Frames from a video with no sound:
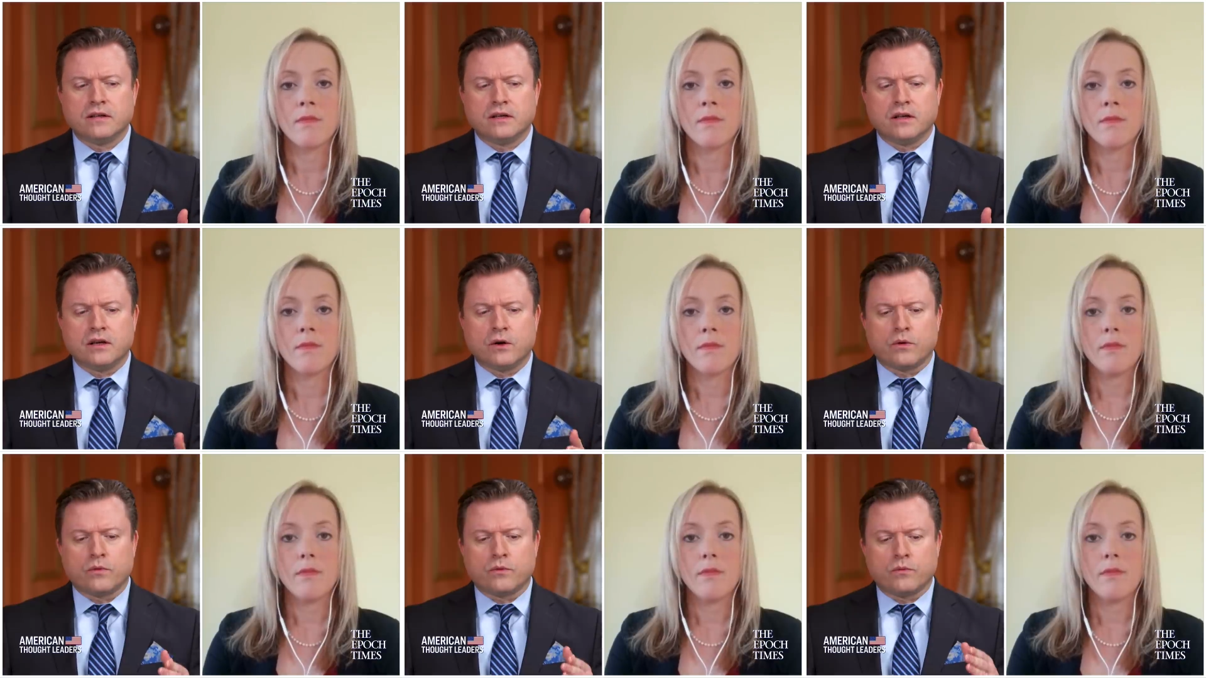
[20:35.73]

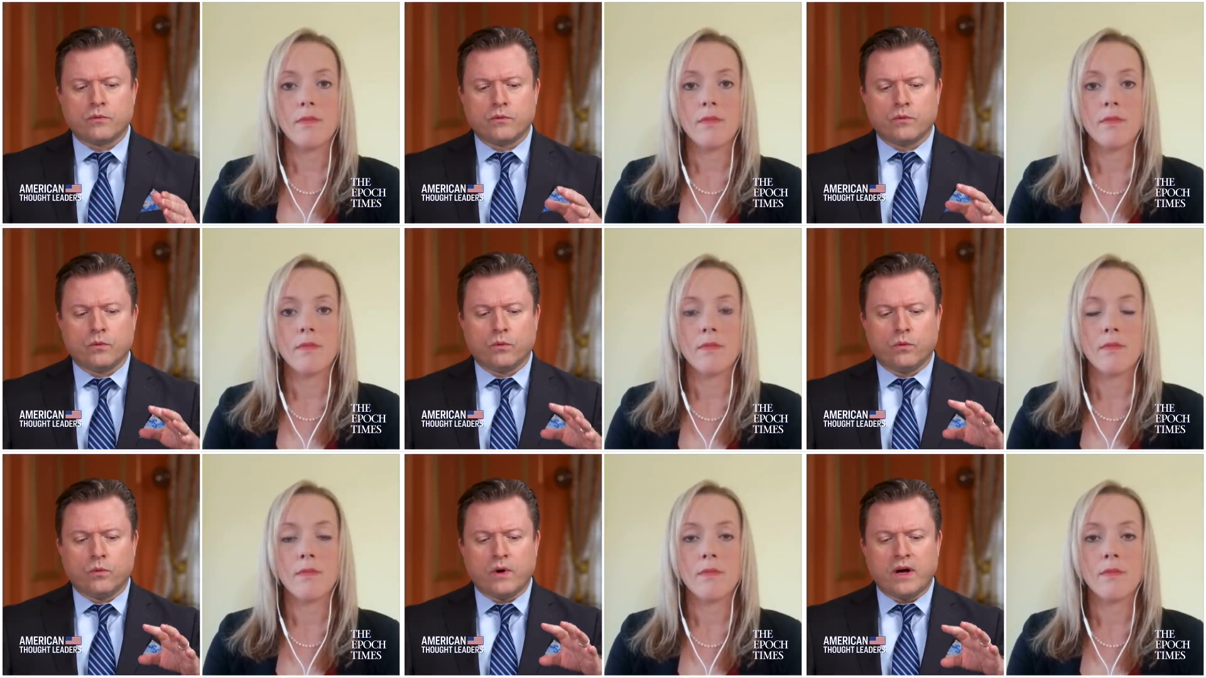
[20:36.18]
Speaker 1: you know,
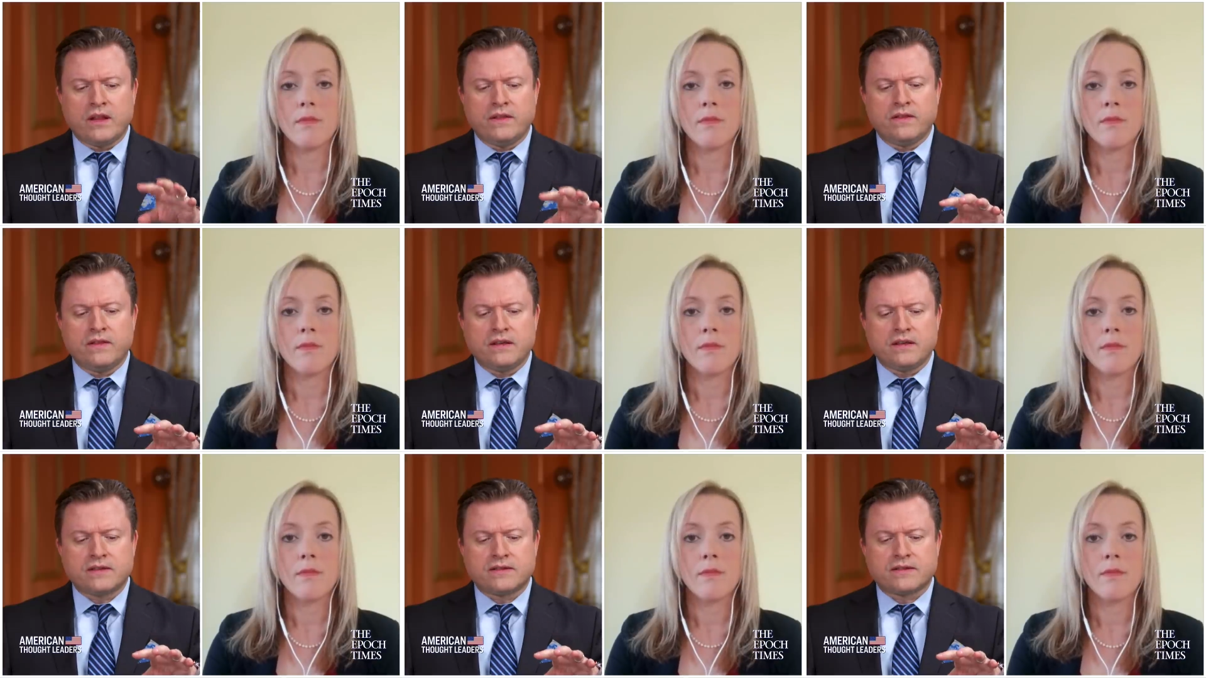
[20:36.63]

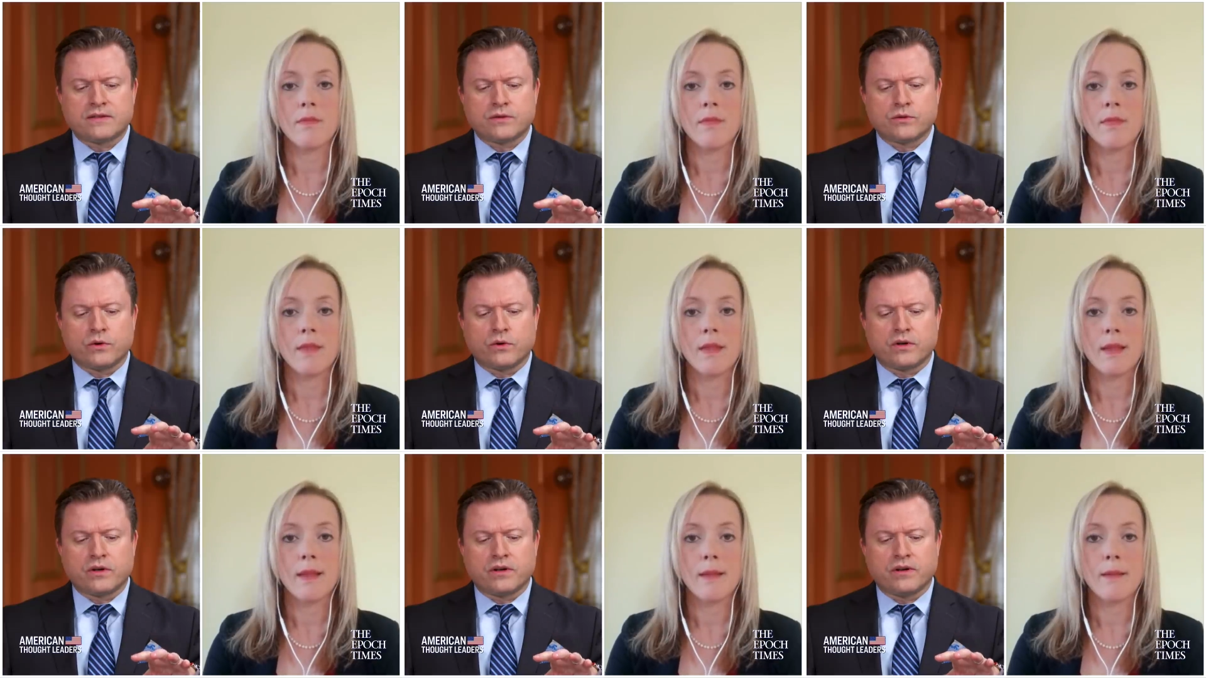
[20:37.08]
when this
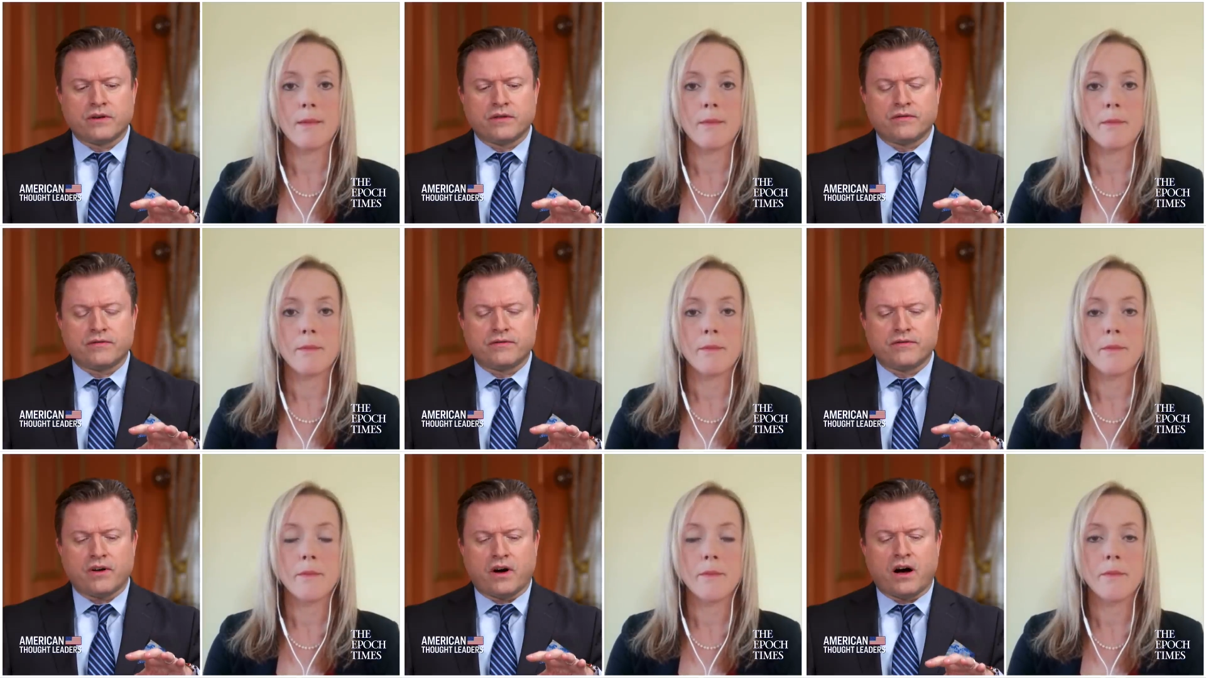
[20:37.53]
sort
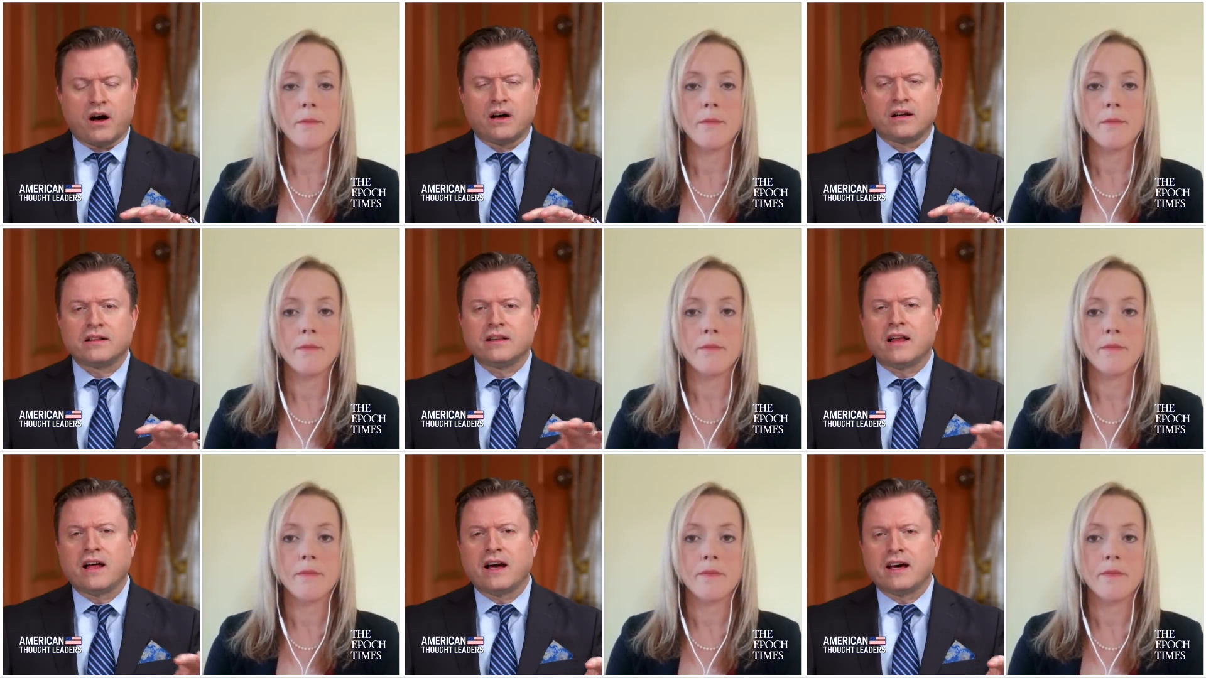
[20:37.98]
of
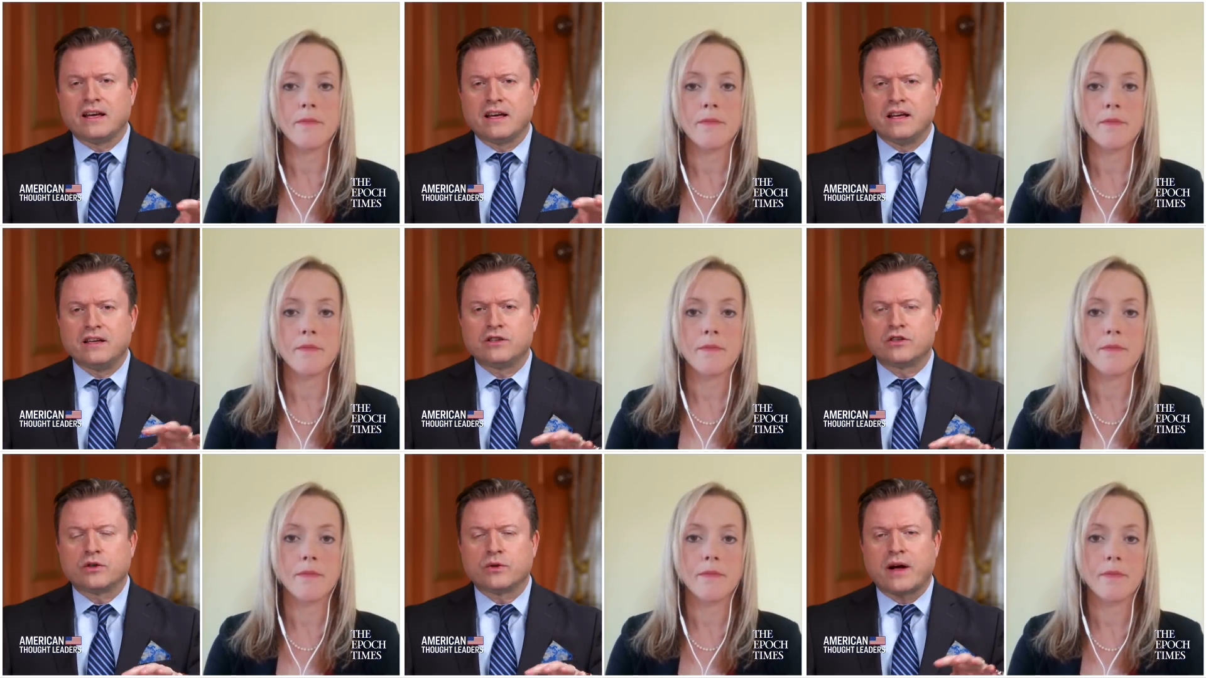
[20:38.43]
online
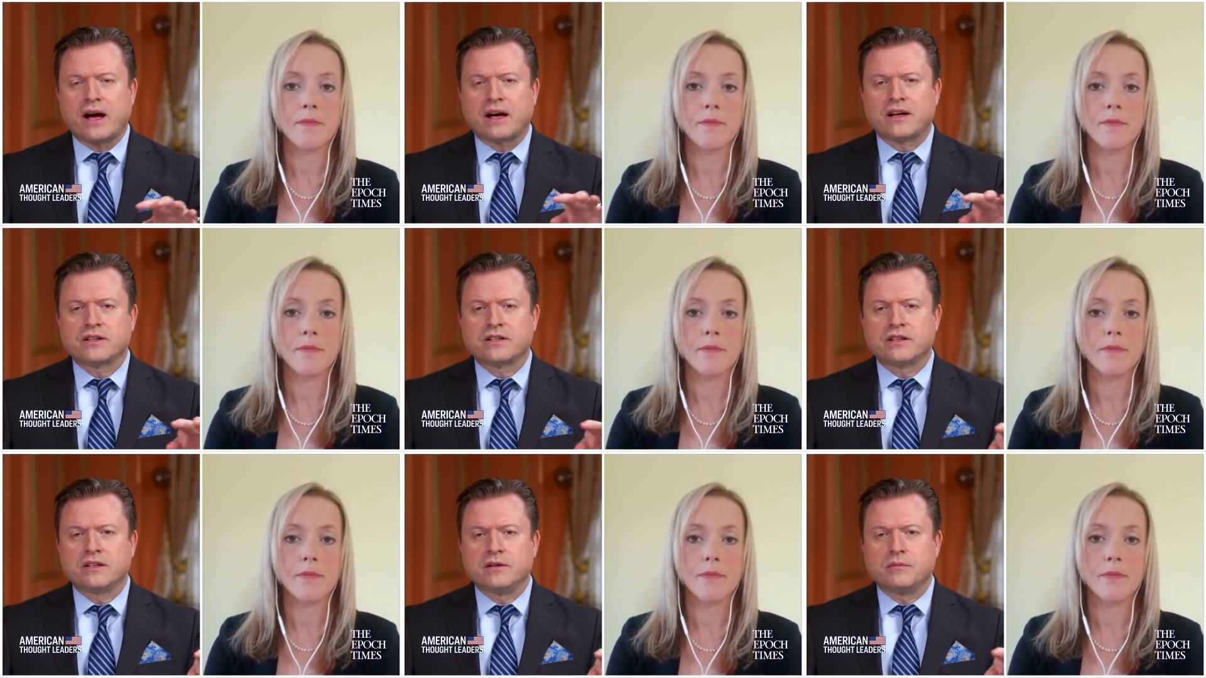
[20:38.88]

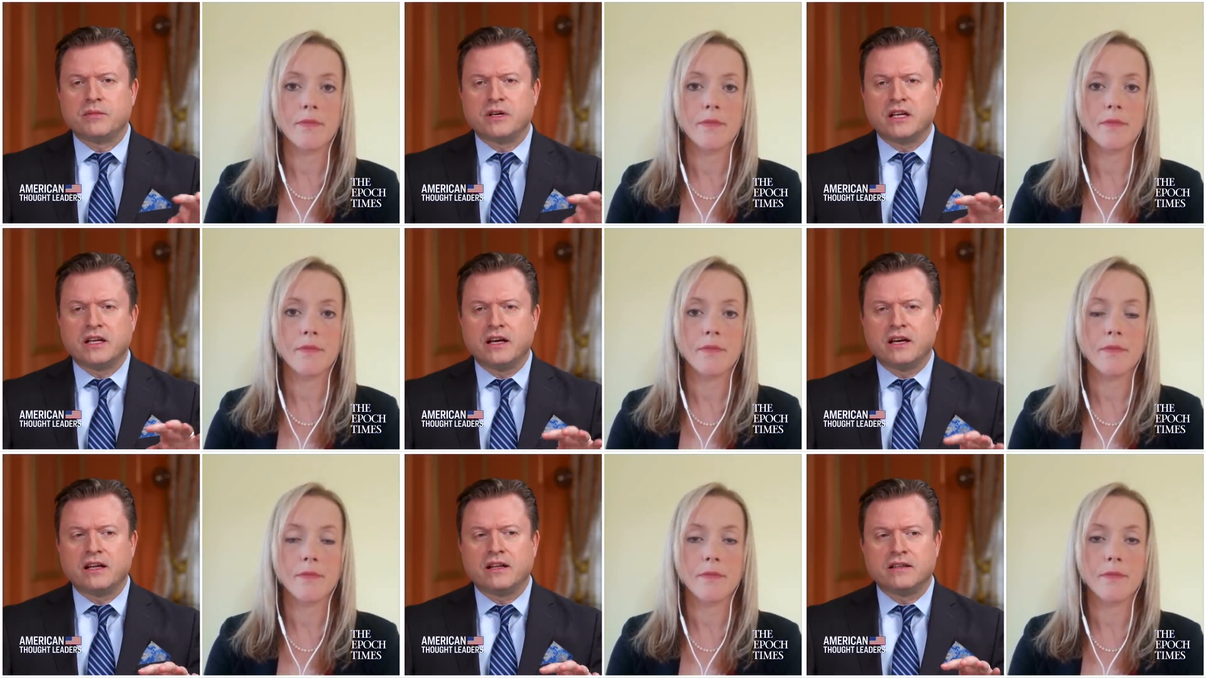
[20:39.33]
interaction
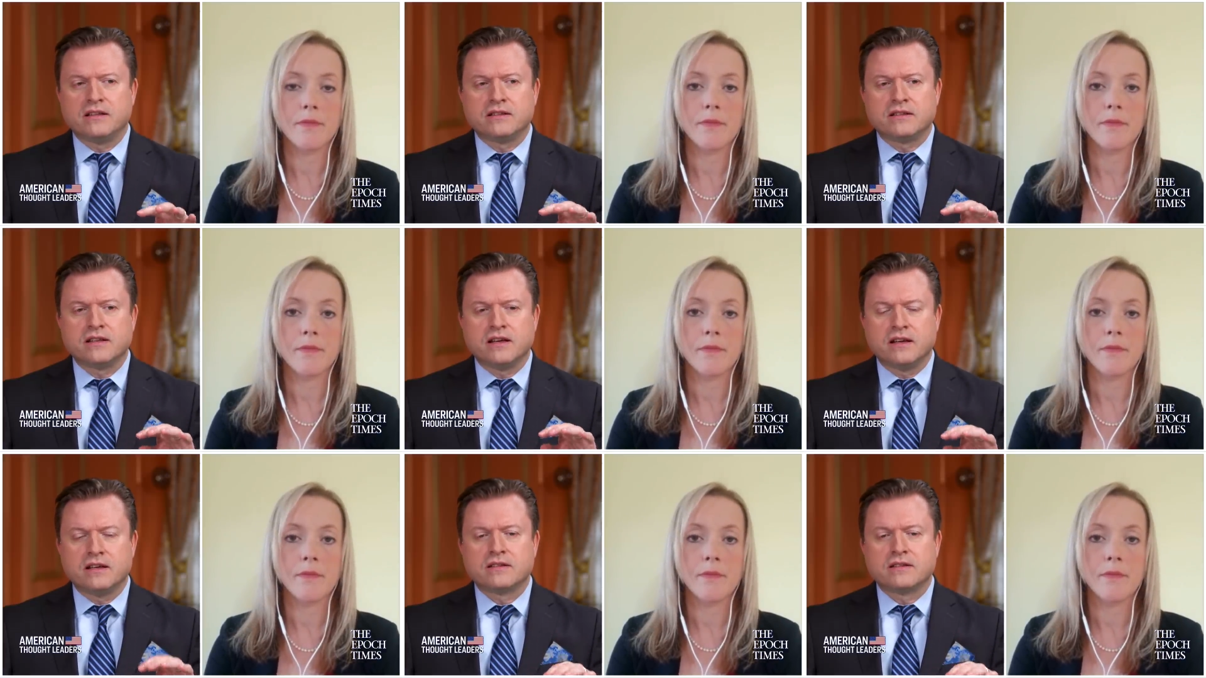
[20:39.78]
begins,